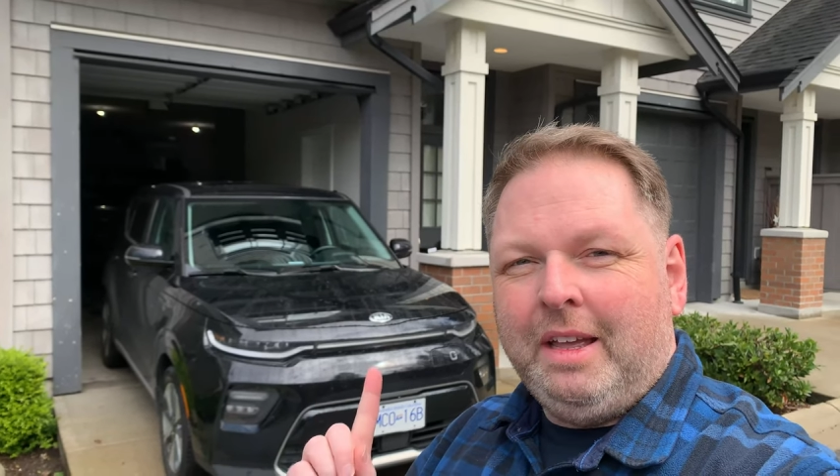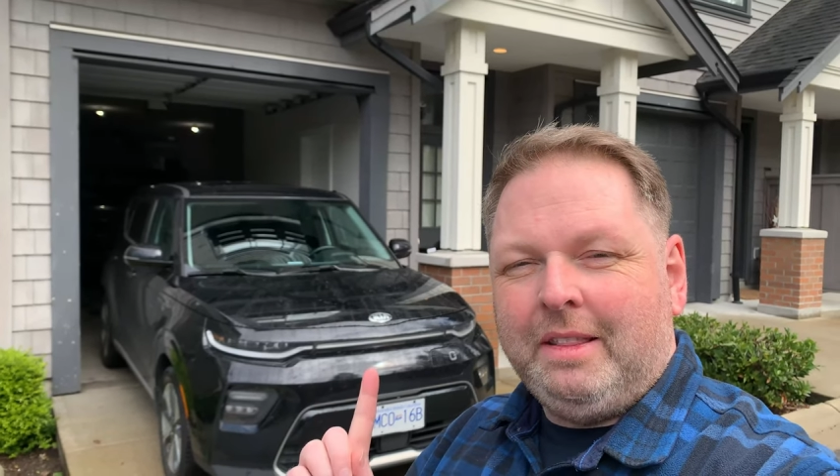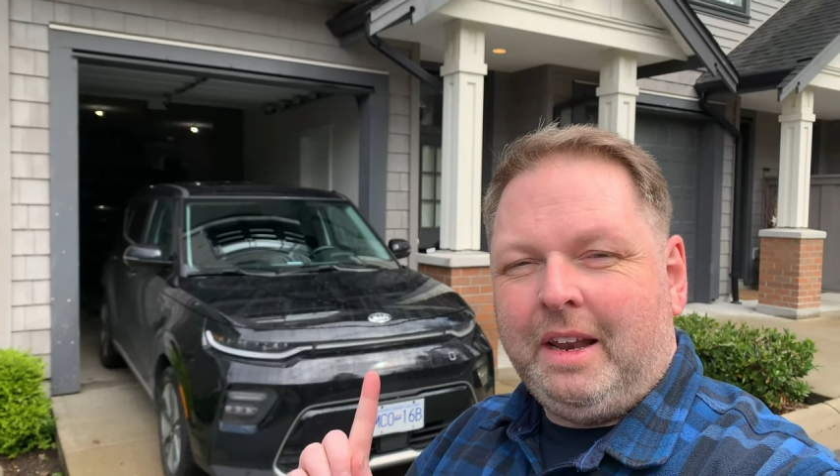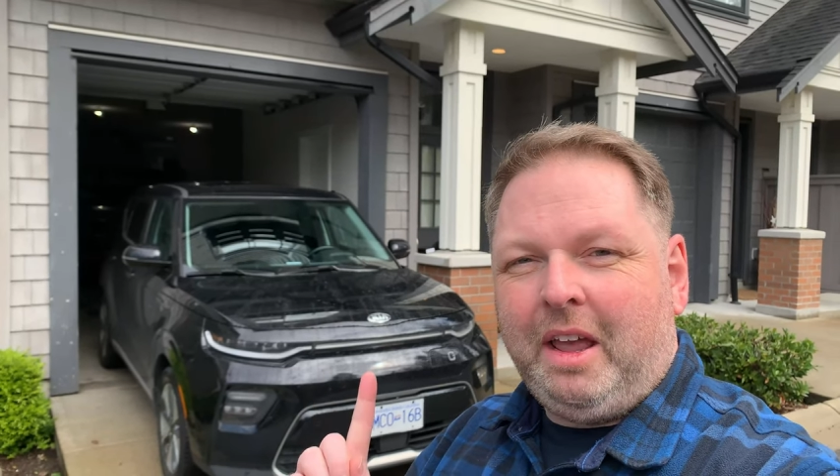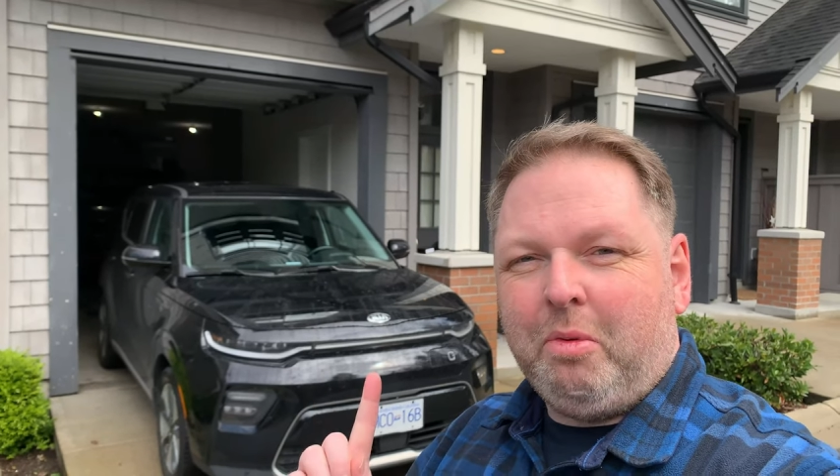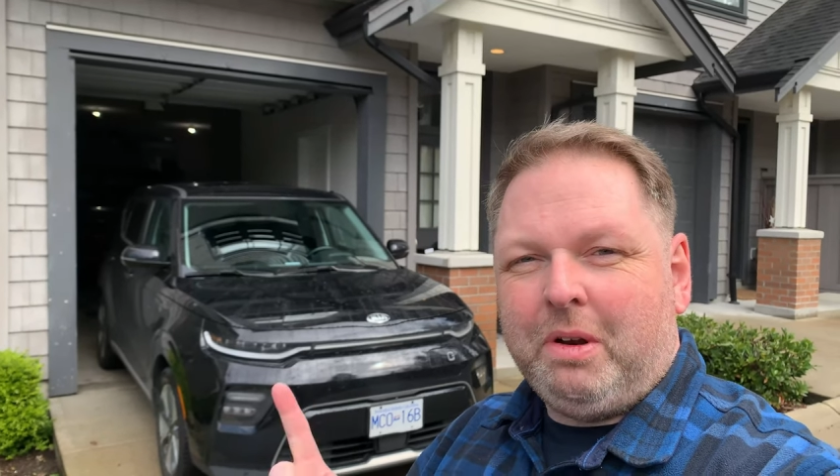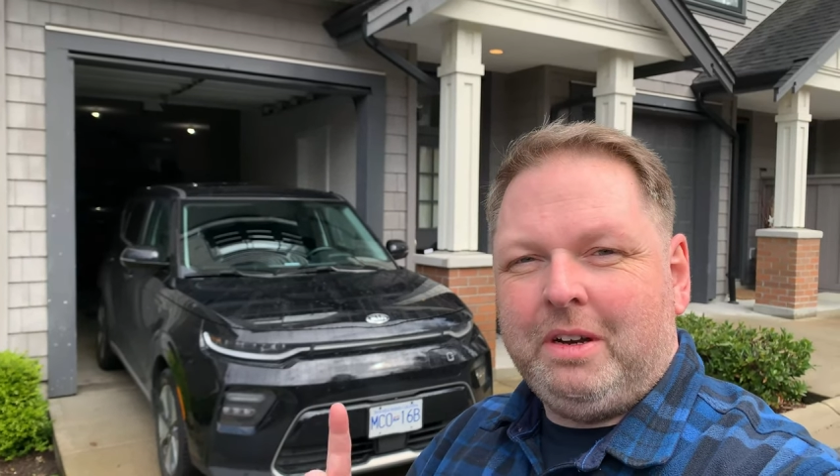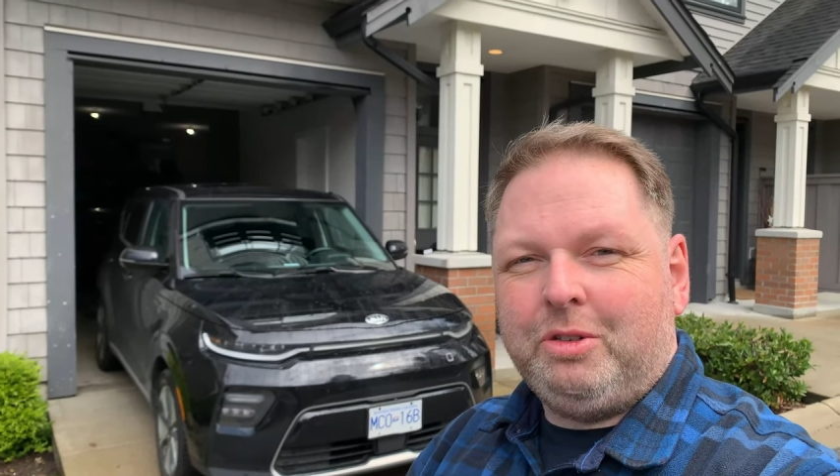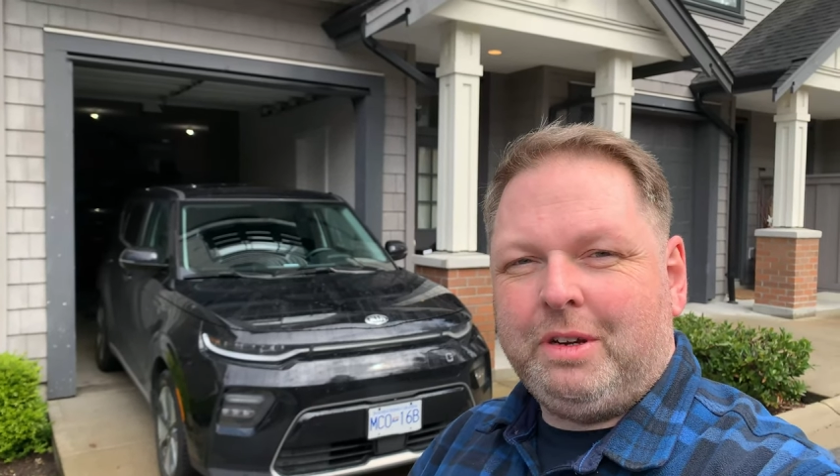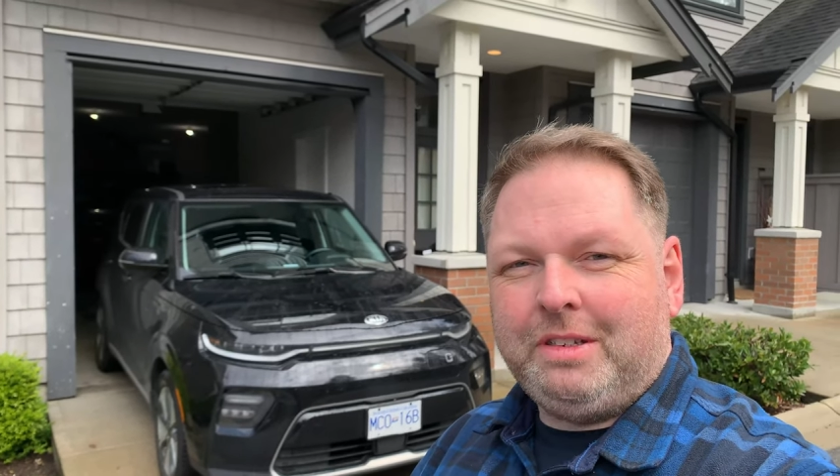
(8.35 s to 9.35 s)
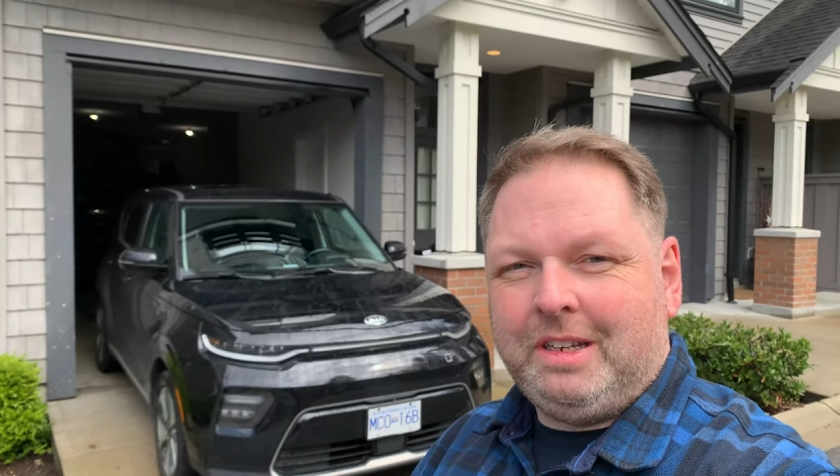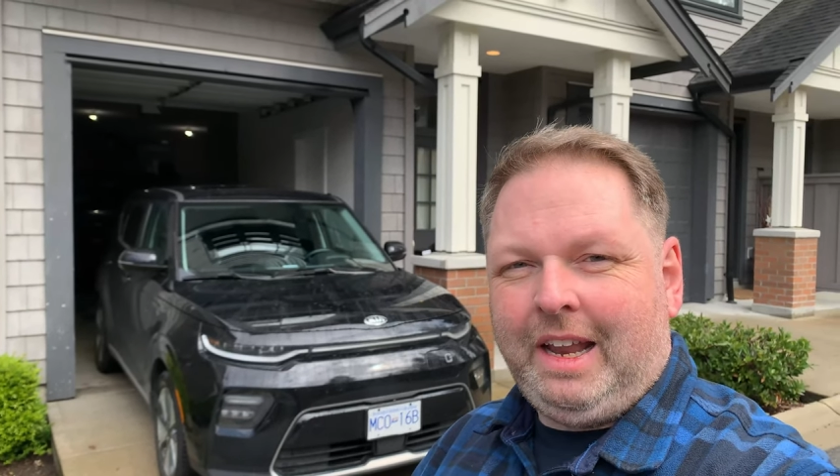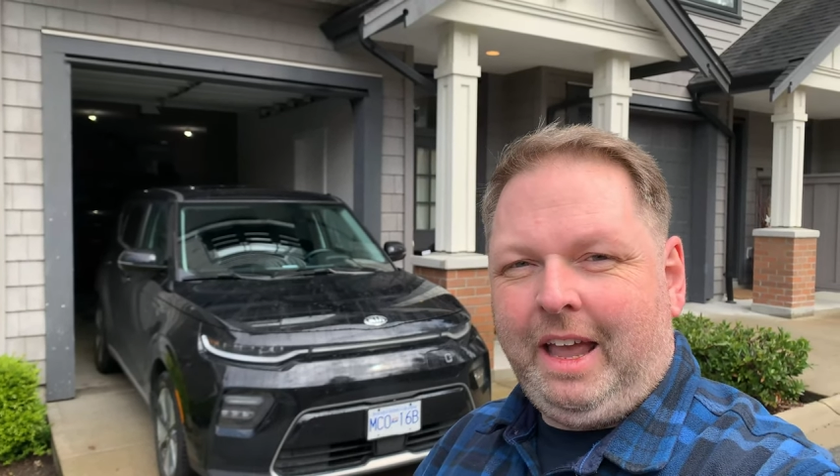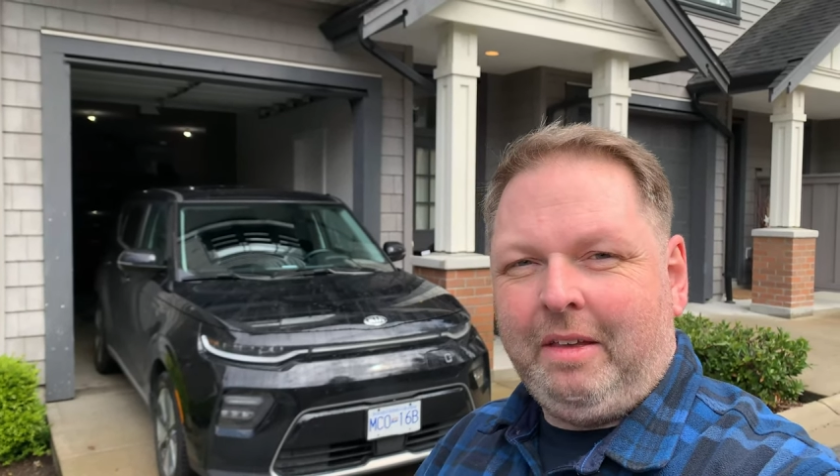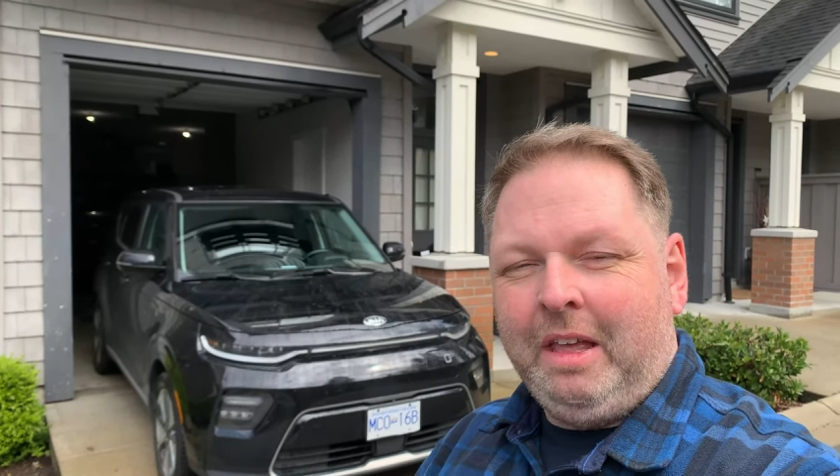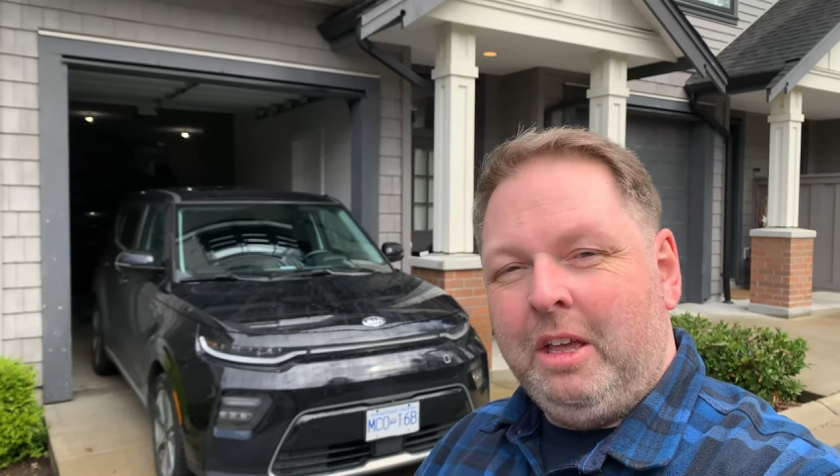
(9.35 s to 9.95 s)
that I want to address today.